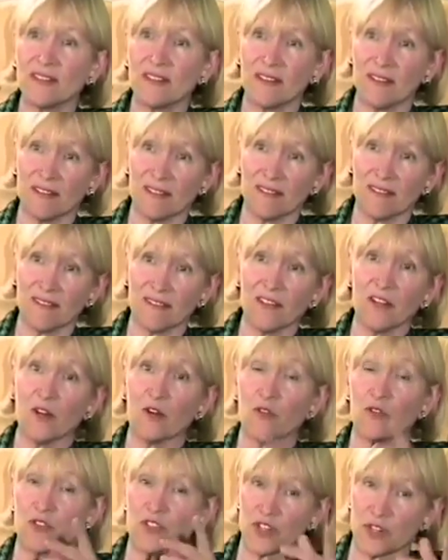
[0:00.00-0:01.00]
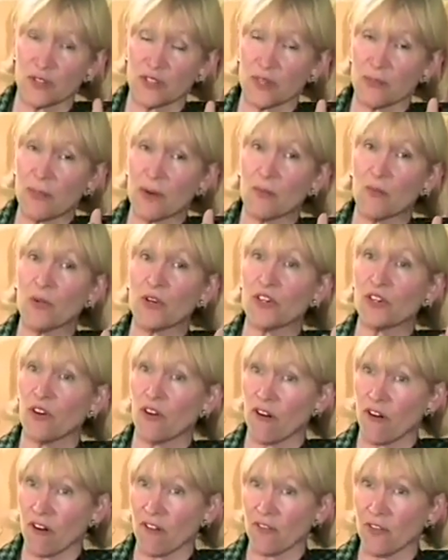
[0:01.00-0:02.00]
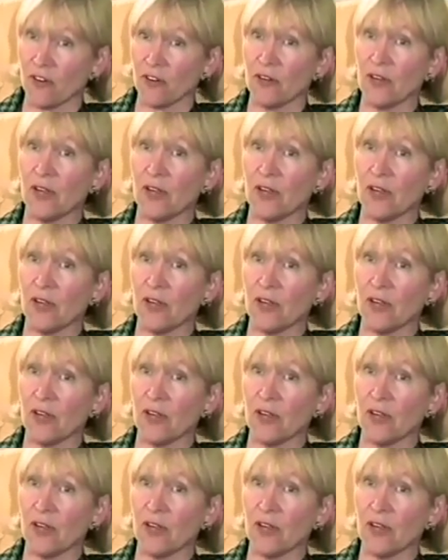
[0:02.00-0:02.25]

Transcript: And, you know, of course, some of them went to Harvard.